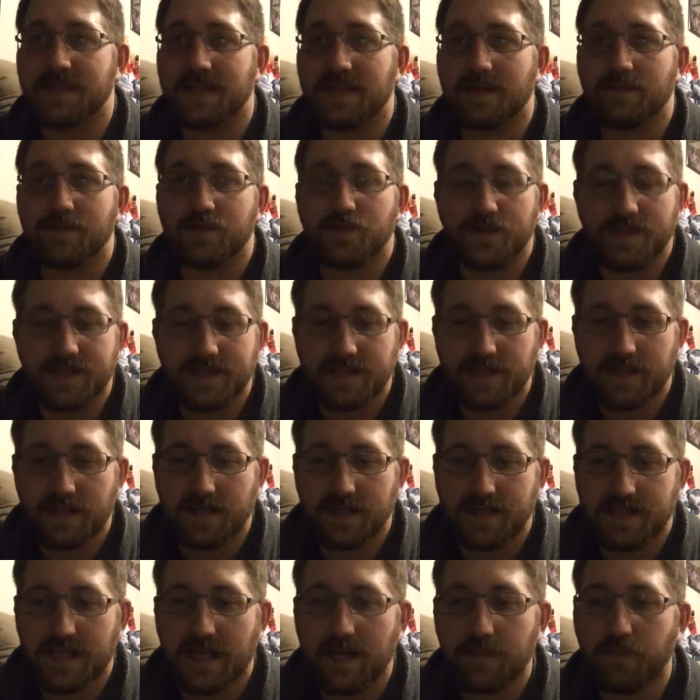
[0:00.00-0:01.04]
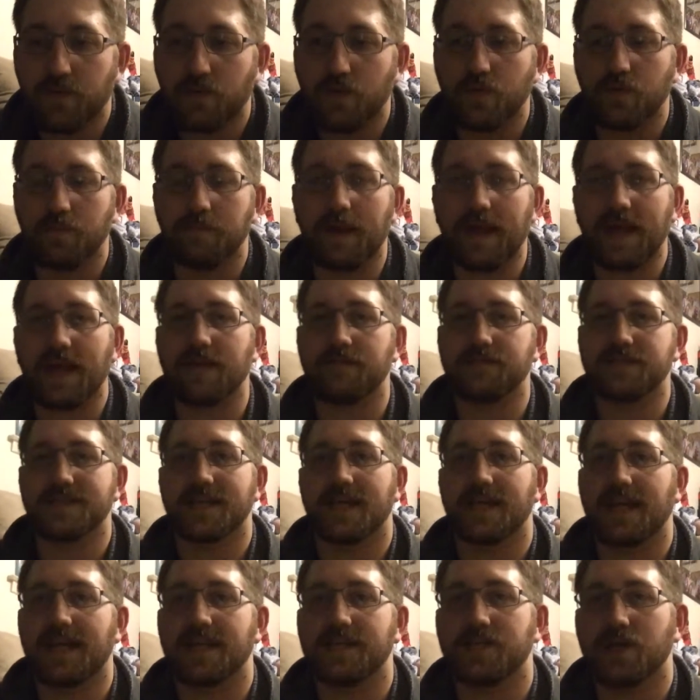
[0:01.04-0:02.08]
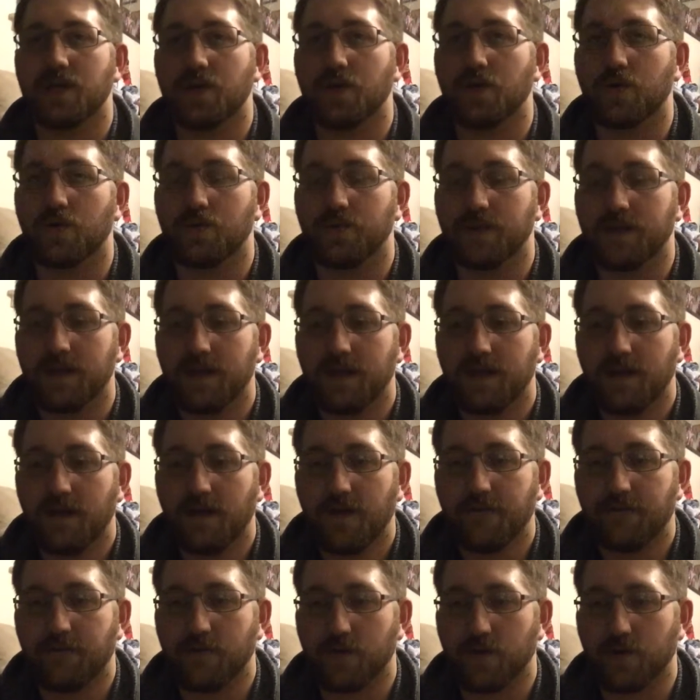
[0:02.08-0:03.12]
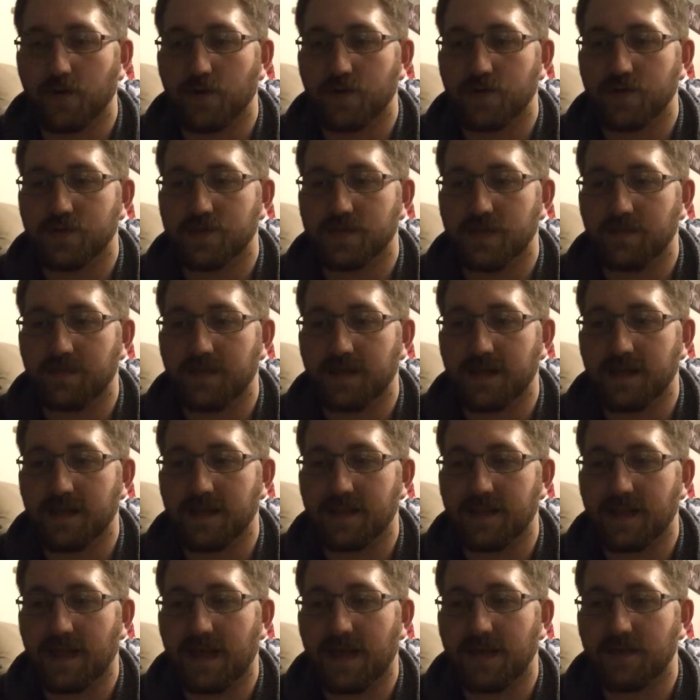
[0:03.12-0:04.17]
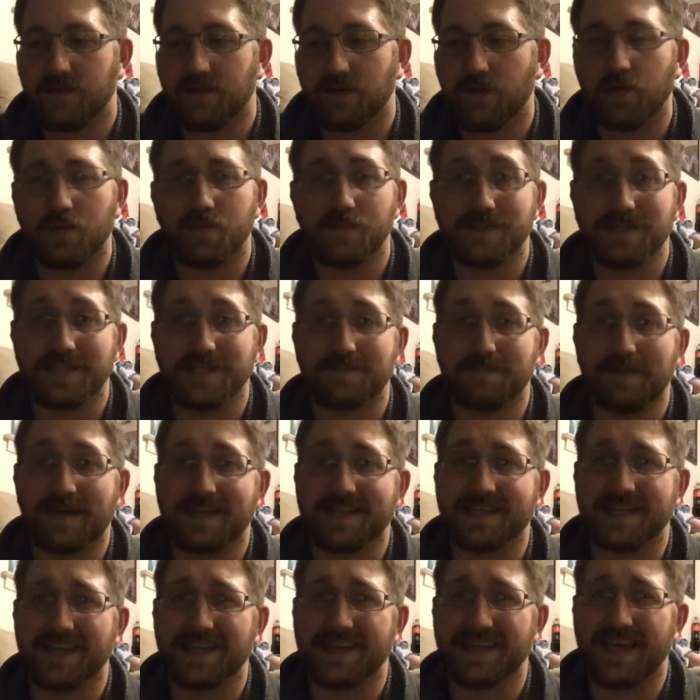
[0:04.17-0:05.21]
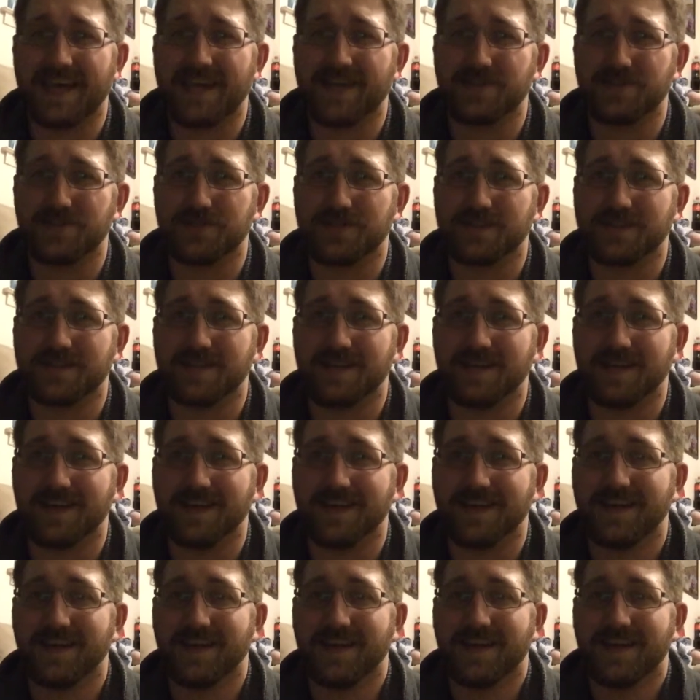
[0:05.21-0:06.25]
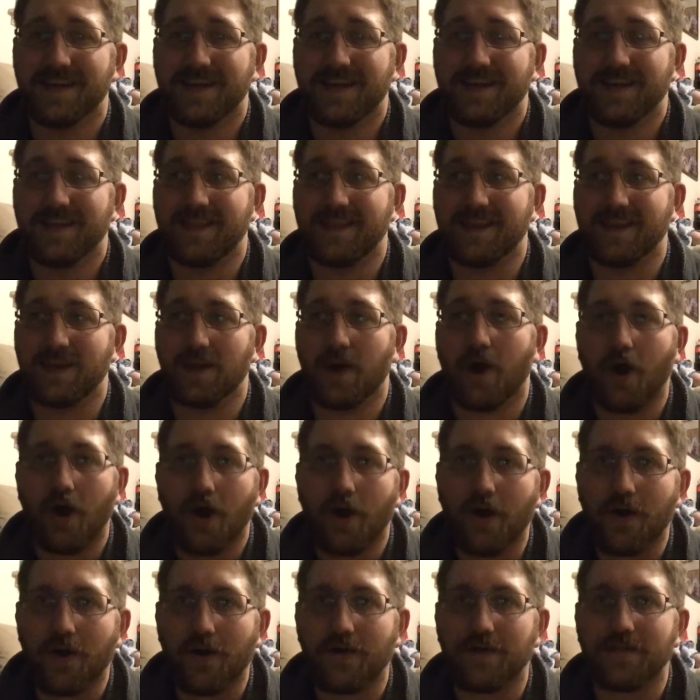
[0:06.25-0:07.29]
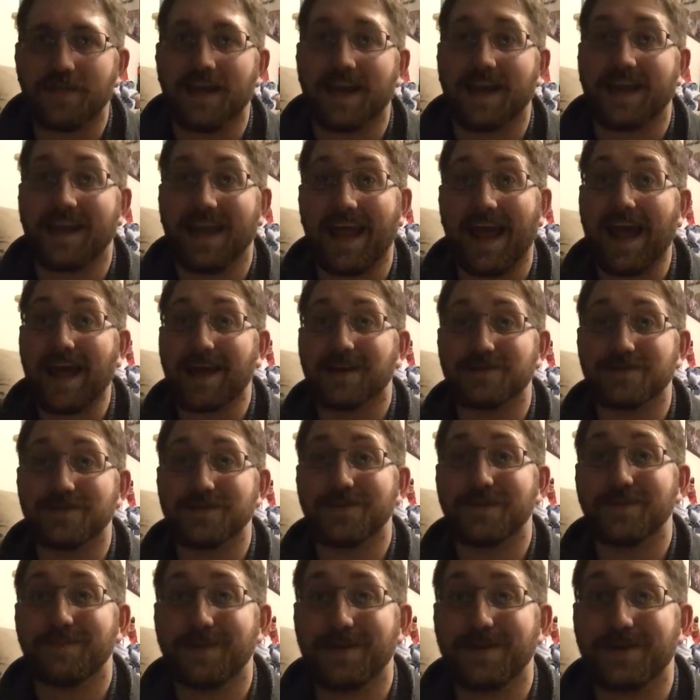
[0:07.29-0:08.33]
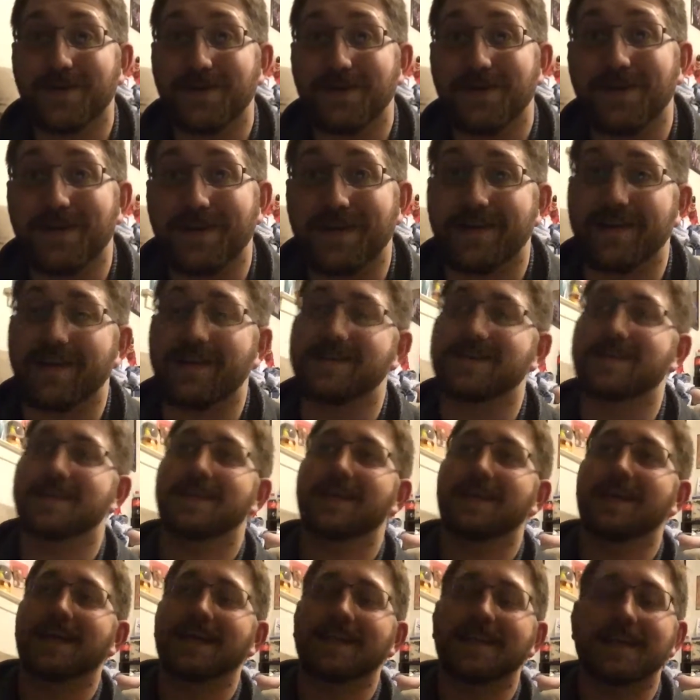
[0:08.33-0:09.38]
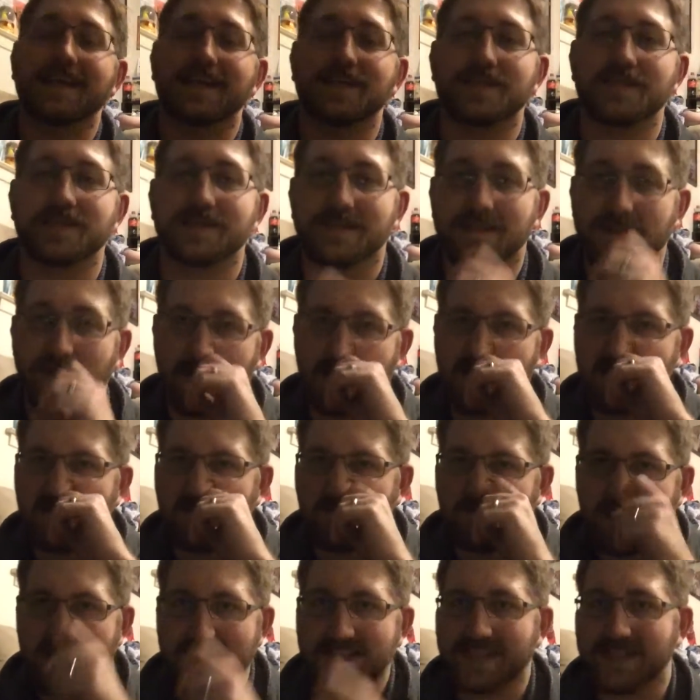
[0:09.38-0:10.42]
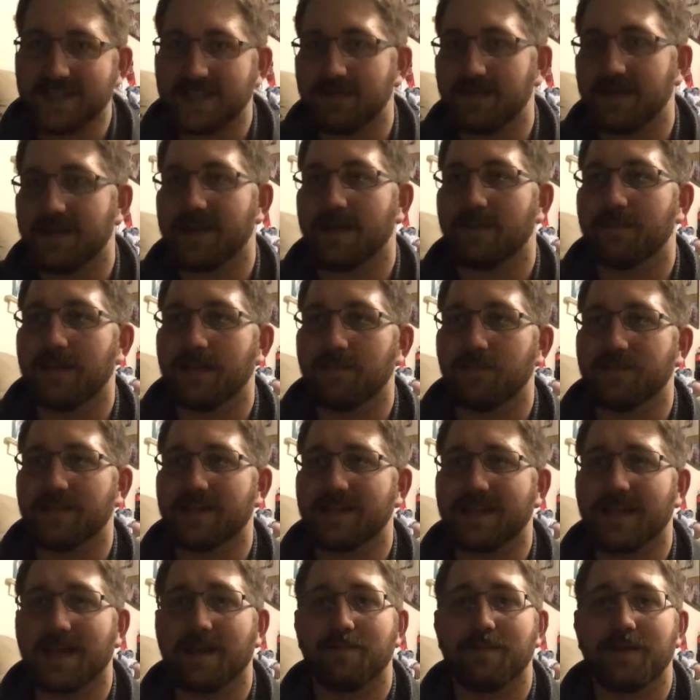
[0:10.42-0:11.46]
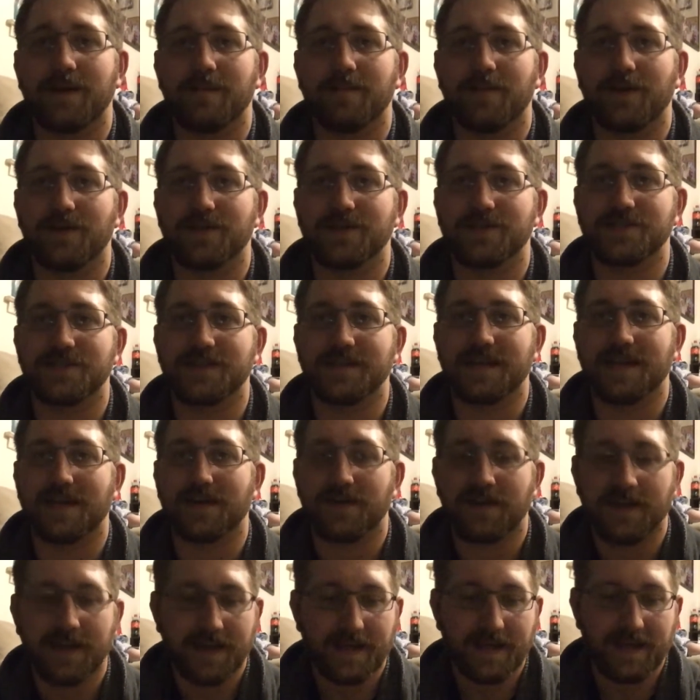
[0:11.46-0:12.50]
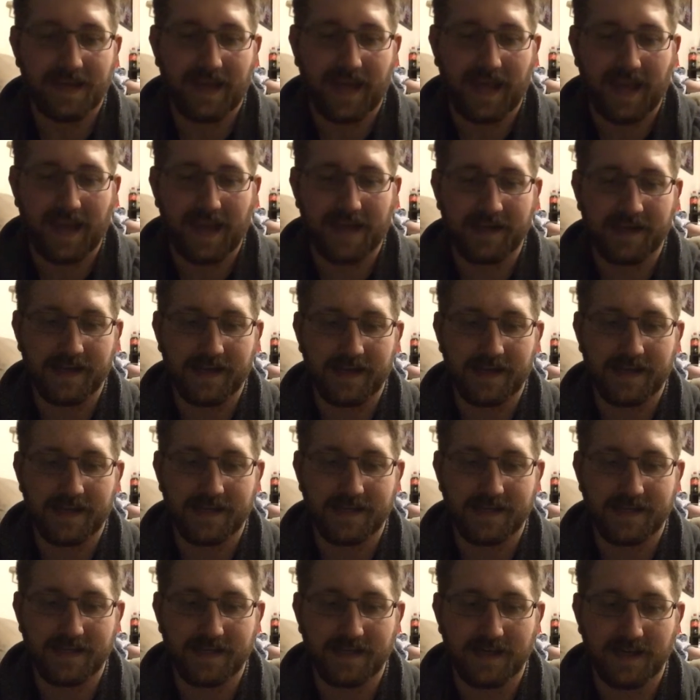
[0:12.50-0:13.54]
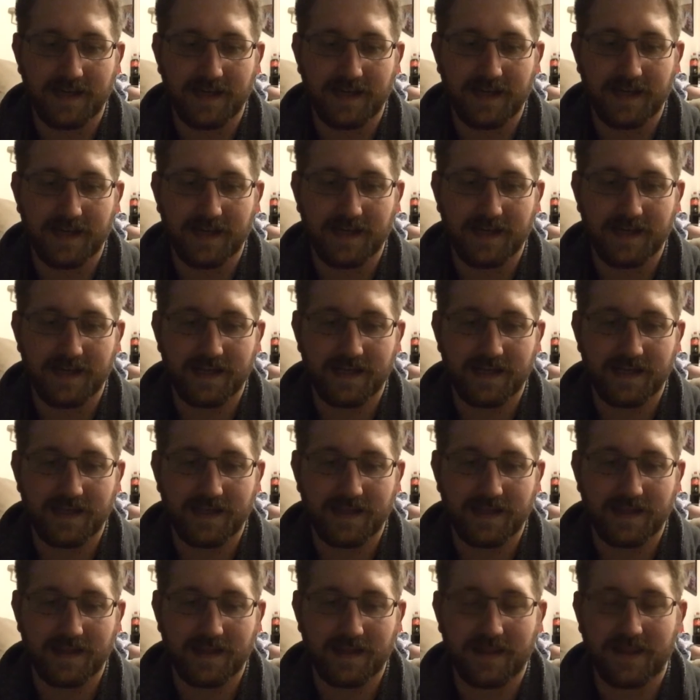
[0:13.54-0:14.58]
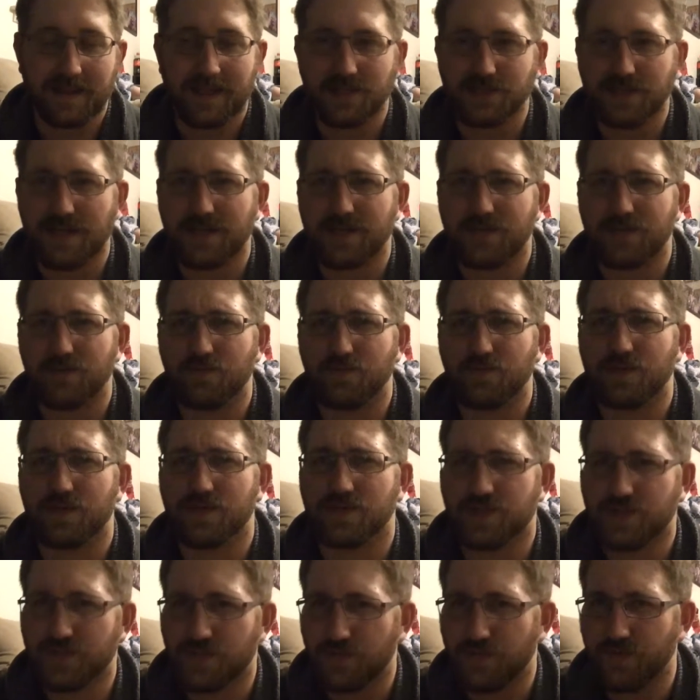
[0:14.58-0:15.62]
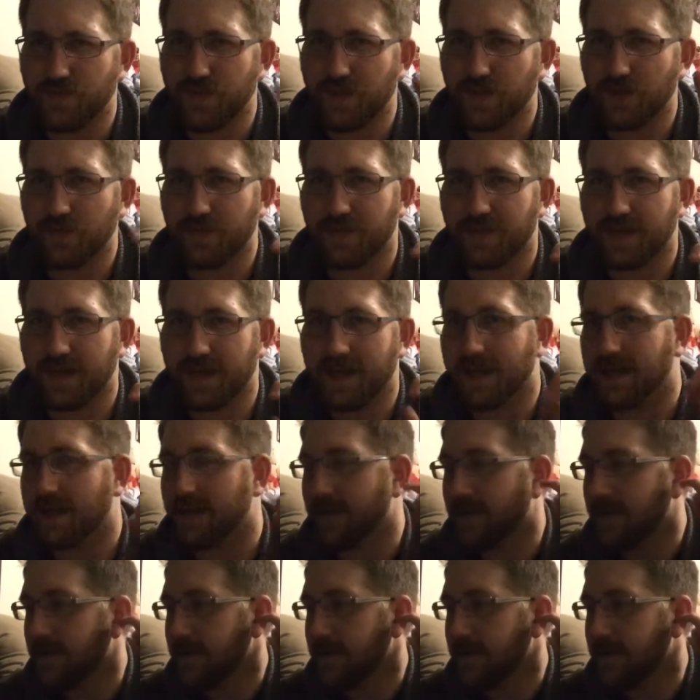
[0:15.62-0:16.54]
I think between Deadpool may have set a tone for something that no one was expecting, and that is just the the R that can actually be good. See, I think it's just, it's amazing to me that people think they can pump all this shit out and it, uh, they try to do the studio thing